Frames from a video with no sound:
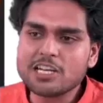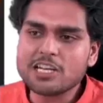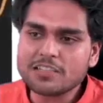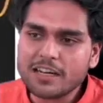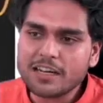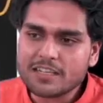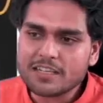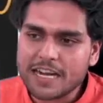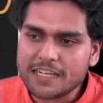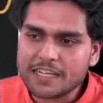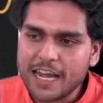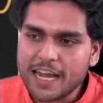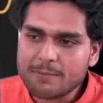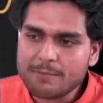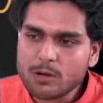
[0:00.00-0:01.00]
a set
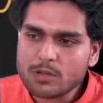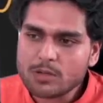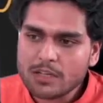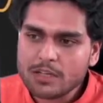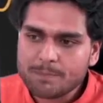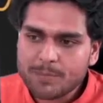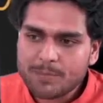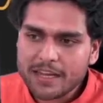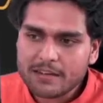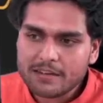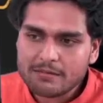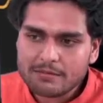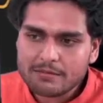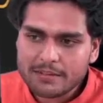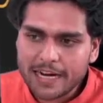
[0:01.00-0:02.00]
timeout,
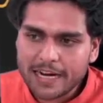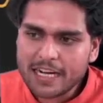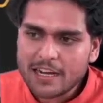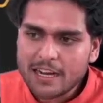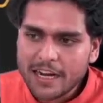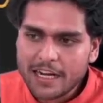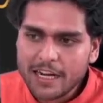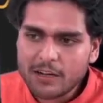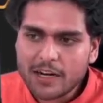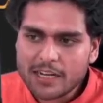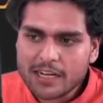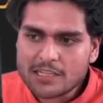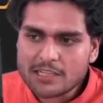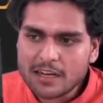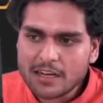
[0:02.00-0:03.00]
right? It will
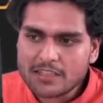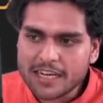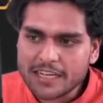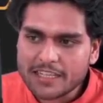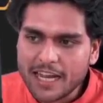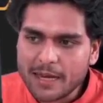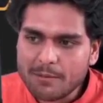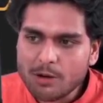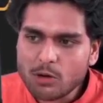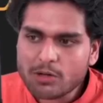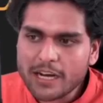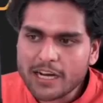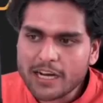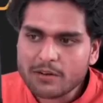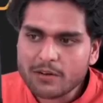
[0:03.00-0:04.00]
register a set timeout
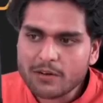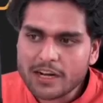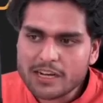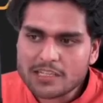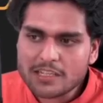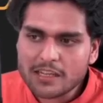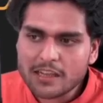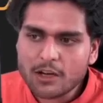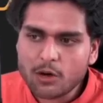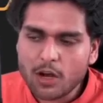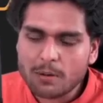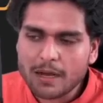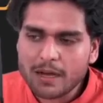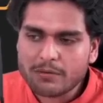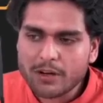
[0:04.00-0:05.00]
and it will register the
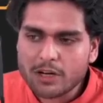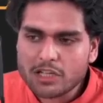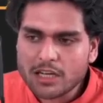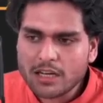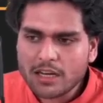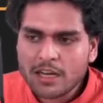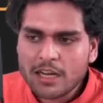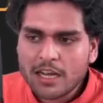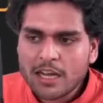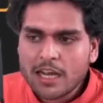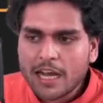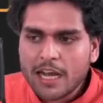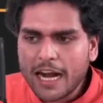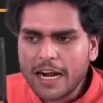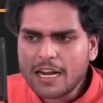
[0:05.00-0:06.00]
callback function.
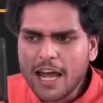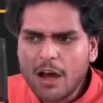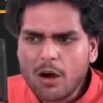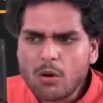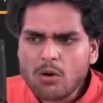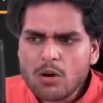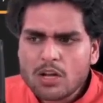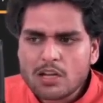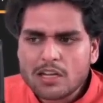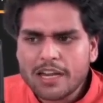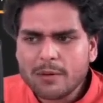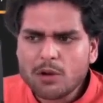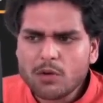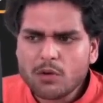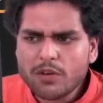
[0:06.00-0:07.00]
And now
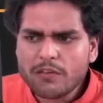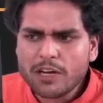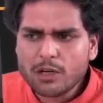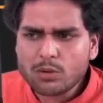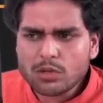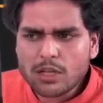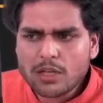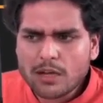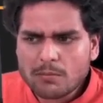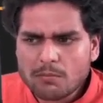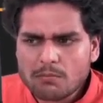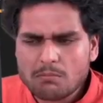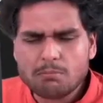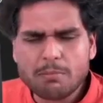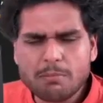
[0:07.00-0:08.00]
libuv will do the
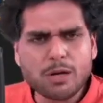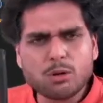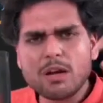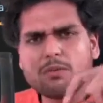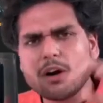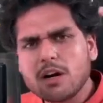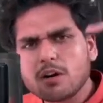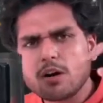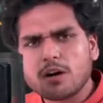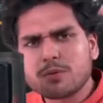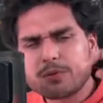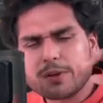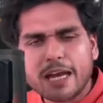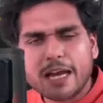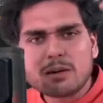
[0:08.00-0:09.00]
manual work
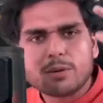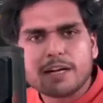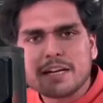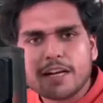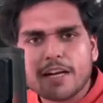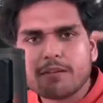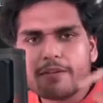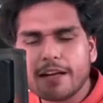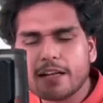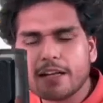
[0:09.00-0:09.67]
of calculating when